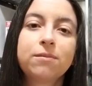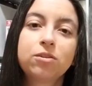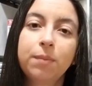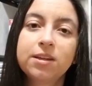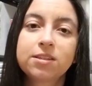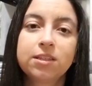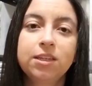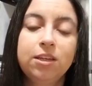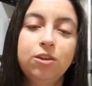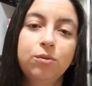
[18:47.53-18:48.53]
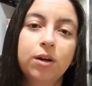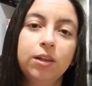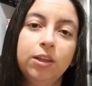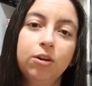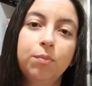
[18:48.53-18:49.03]
So basically, you are a
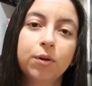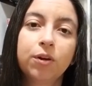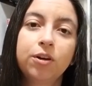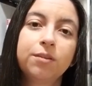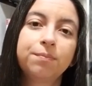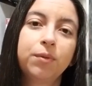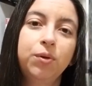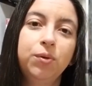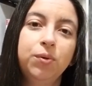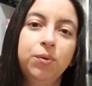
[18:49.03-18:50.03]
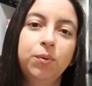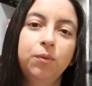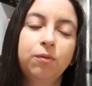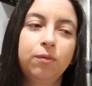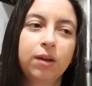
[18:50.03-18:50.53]
little bird
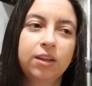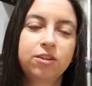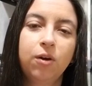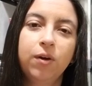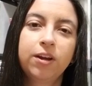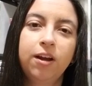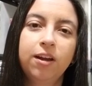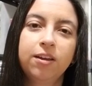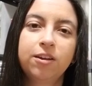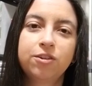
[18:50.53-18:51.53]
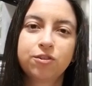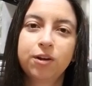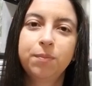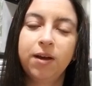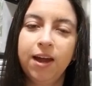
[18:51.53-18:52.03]
who is going on a
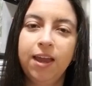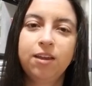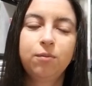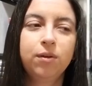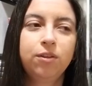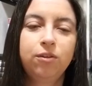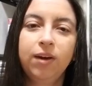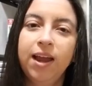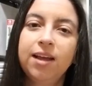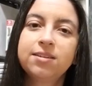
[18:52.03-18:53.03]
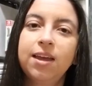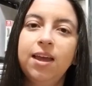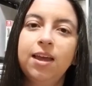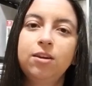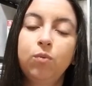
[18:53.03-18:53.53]
trip, a hike with your aunt,
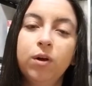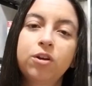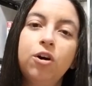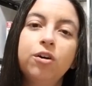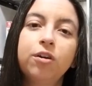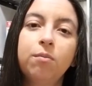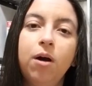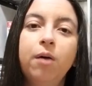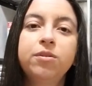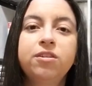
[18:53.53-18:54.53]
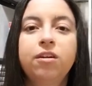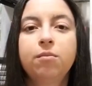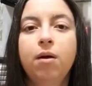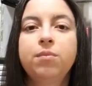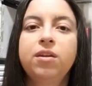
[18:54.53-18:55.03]
and you want to call your mom to tell
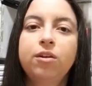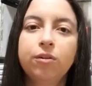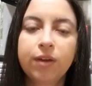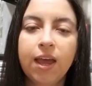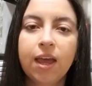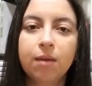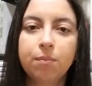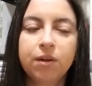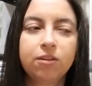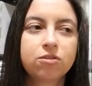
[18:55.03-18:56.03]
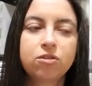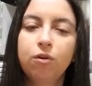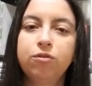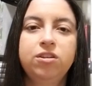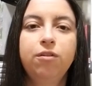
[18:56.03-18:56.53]
your mom that you're okay, but there's
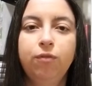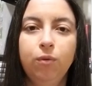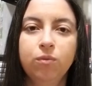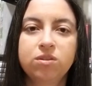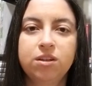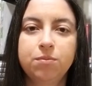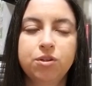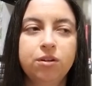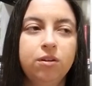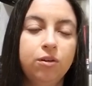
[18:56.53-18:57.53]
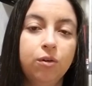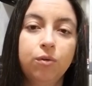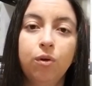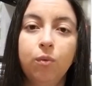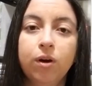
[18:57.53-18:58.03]
no cell phone reception. You
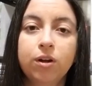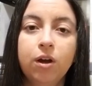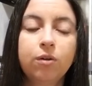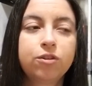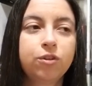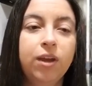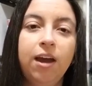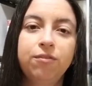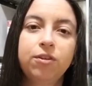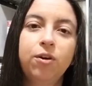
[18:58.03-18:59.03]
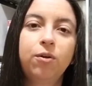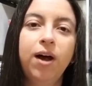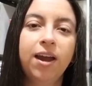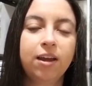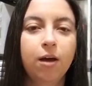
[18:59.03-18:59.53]
don't know where to go, so you have to go
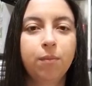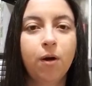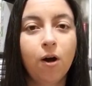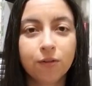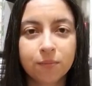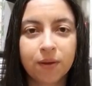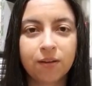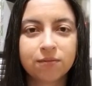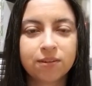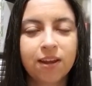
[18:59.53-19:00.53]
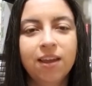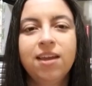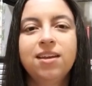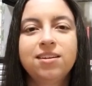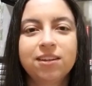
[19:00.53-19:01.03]
hike up all the mountain
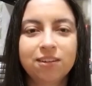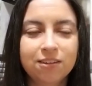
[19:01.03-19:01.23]
to get